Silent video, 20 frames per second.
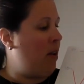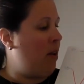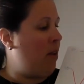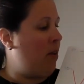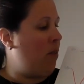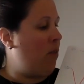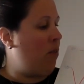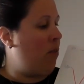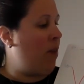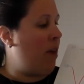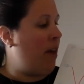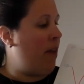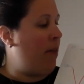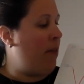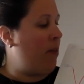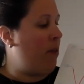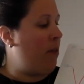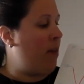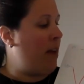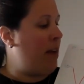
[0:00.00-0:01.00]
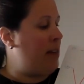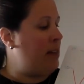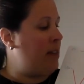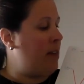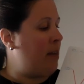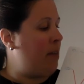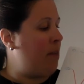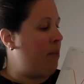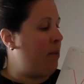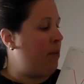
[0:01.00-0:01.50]
around the grass
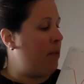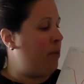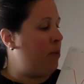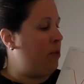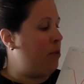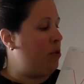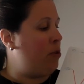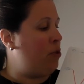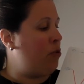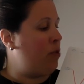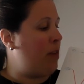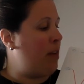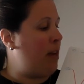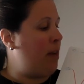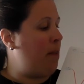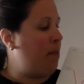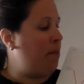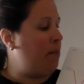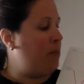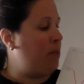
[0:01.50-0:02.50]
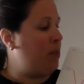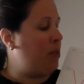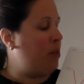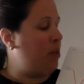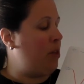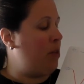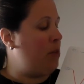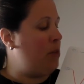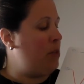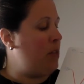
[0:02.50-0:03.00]
line, pull straight up to
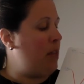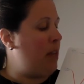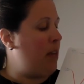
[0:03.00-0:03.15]
close it,